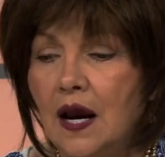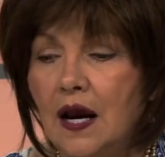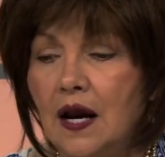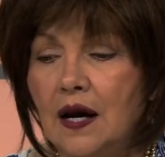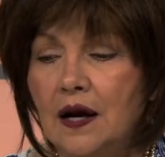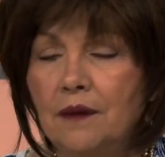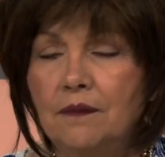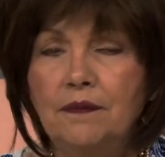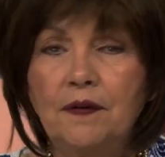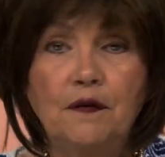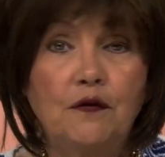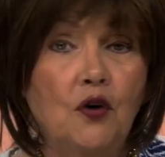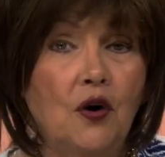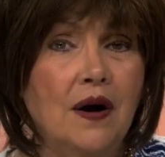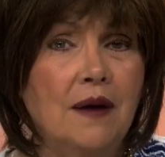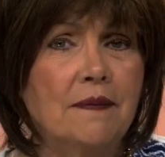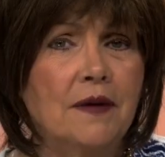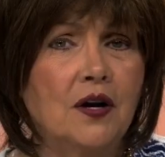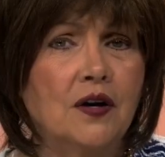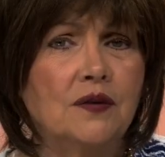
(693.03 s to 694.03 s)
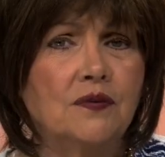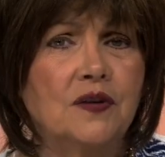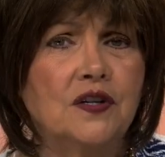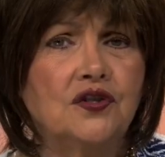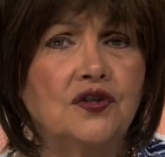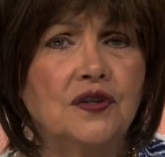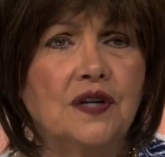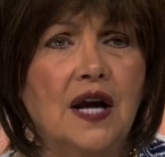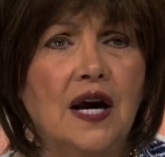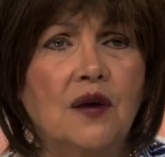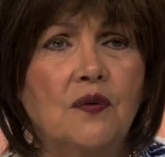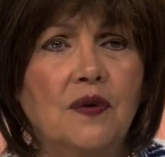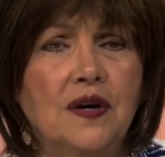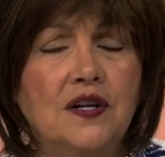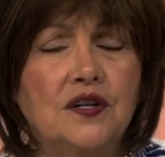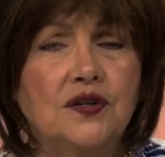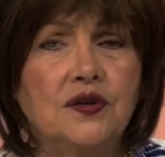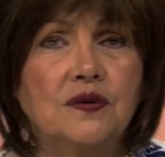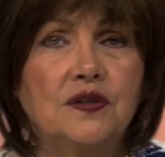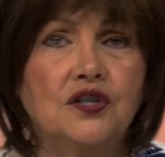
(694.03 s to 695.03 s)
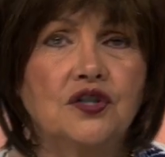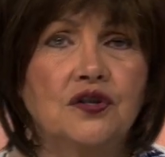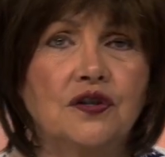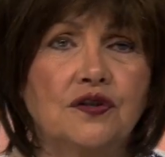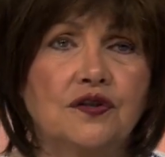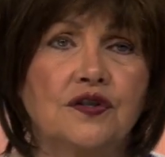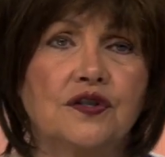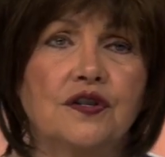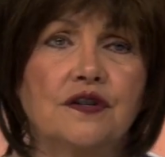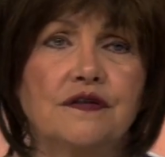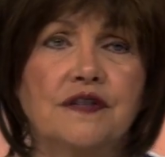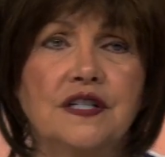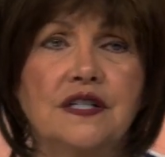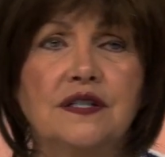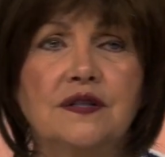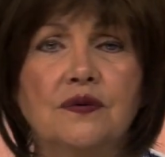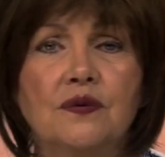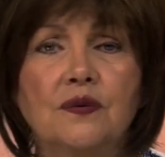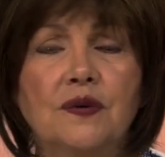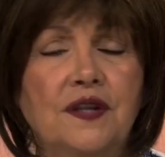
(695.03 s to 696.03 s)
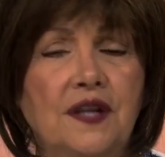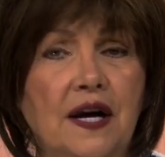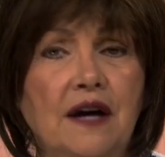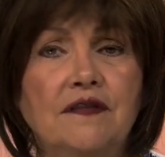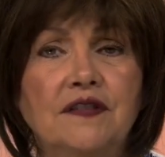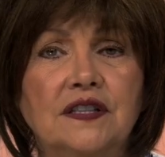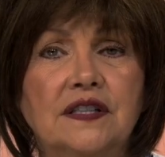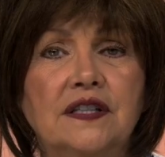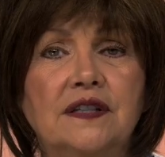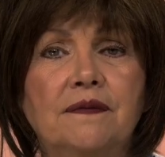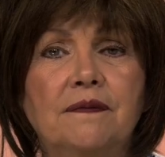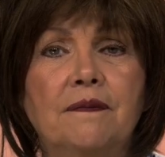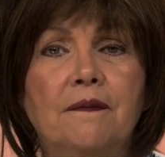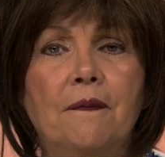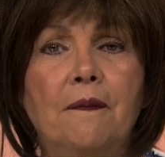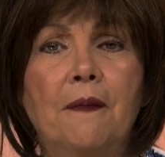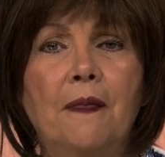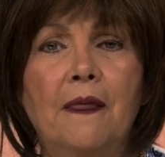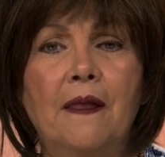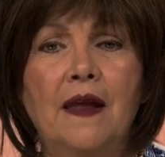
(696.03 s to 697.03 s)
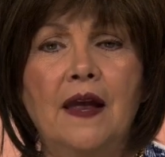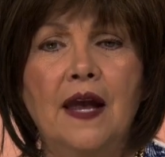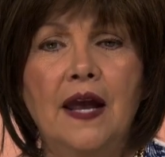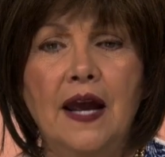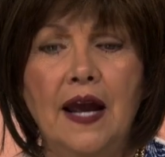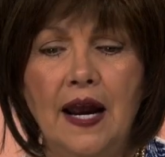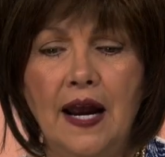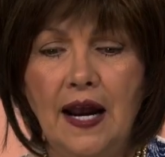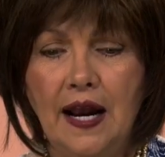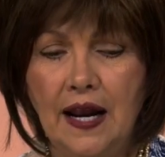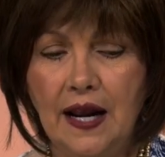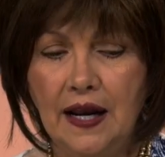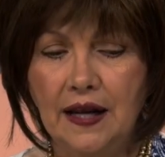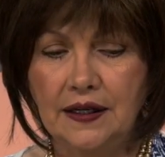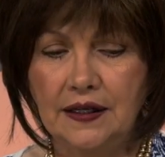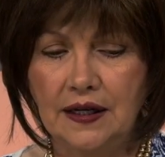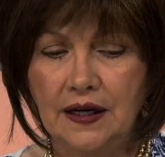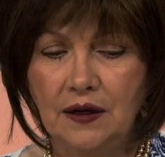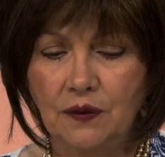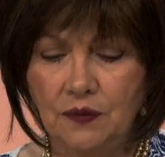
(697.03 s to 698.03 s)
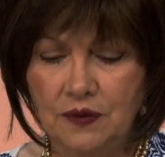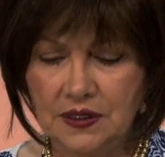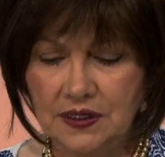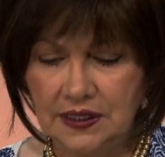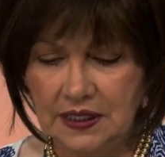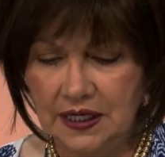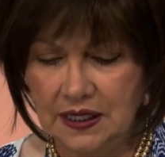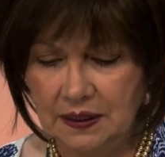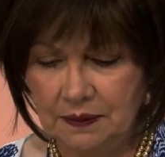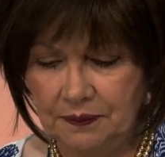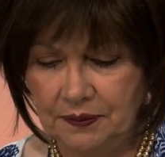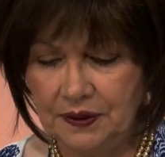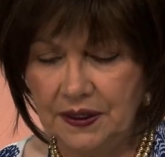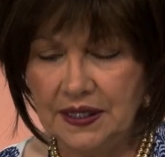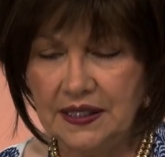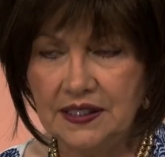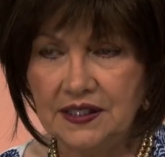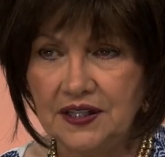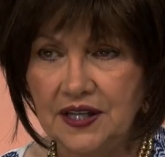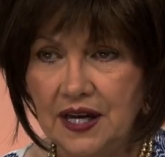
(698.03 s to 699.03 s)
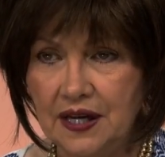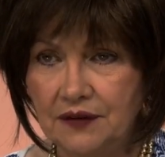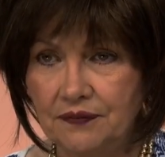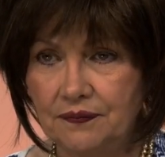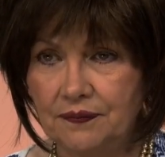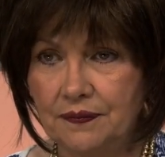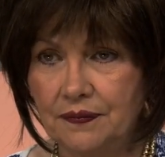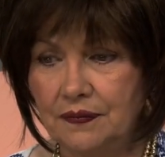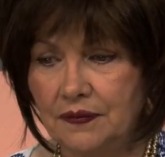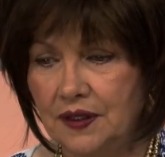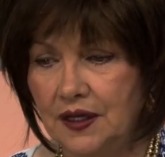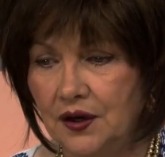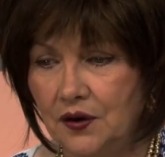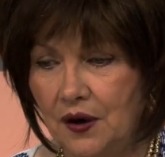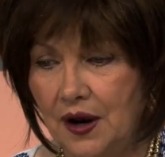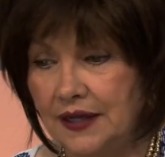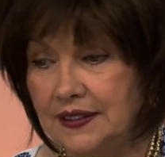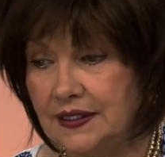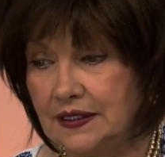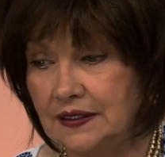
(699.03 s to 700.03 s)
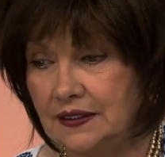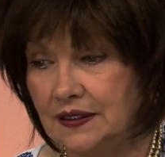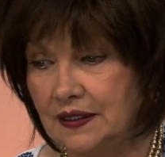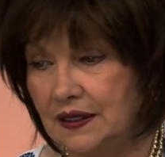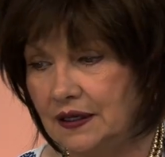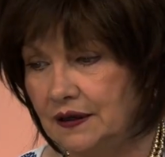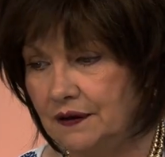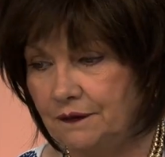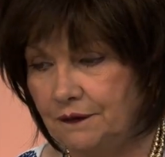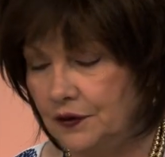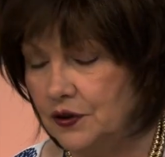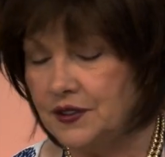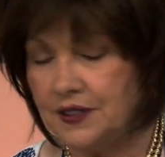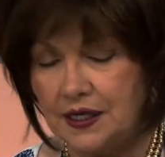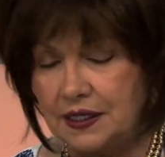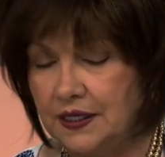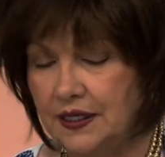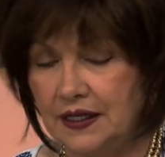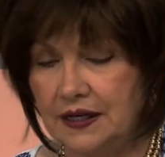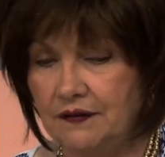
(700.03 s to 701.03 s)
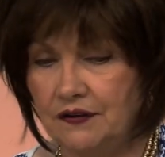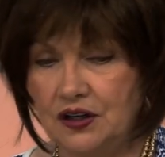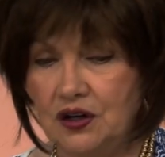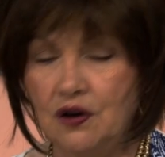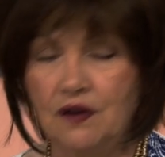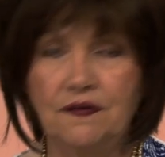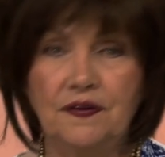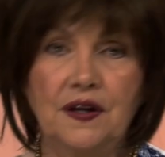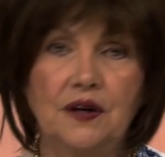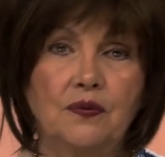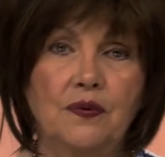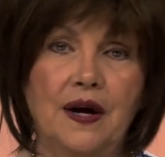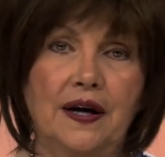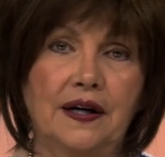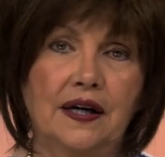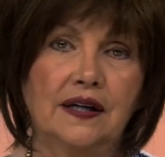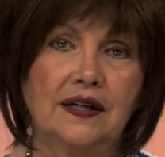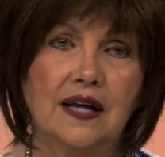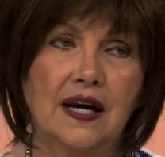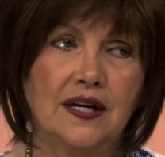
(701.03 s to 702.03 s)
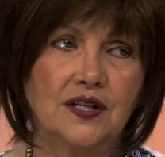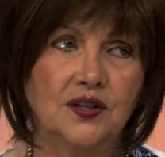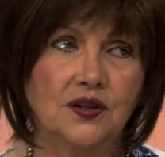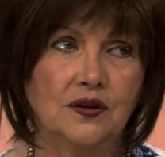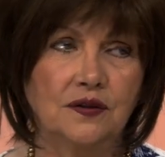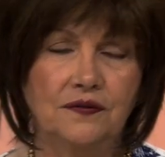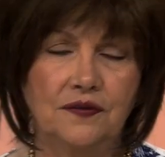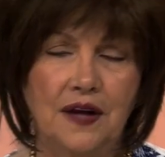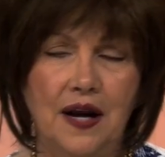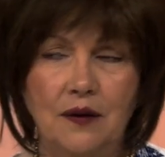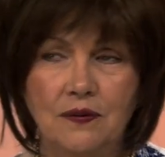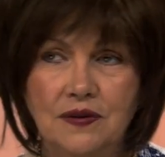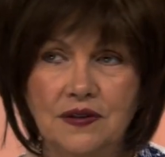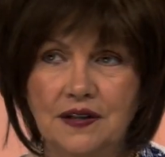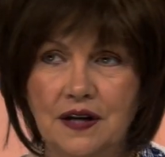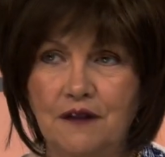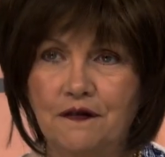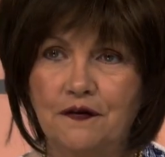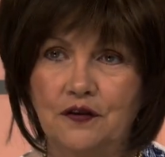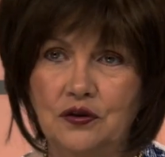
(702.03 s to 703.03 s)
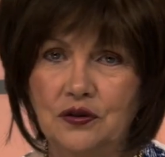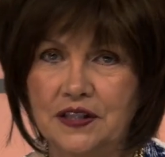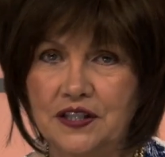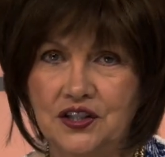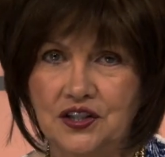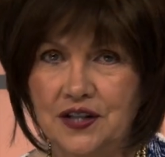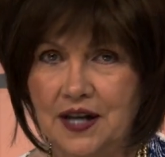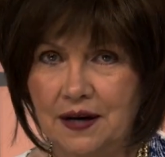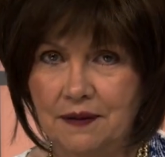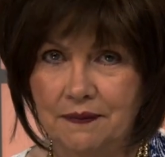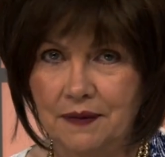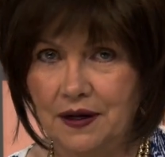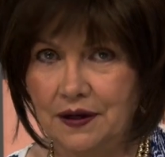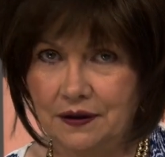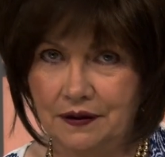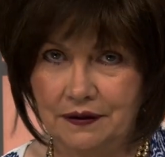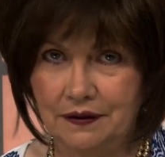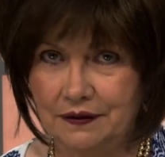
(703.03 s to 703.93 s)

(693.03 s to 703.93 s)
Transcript: um, before i married richard i went to a church service with evelyn and it was in a place that you know i didn't at first i didn't even know if they'd recognize her that was a foolish statement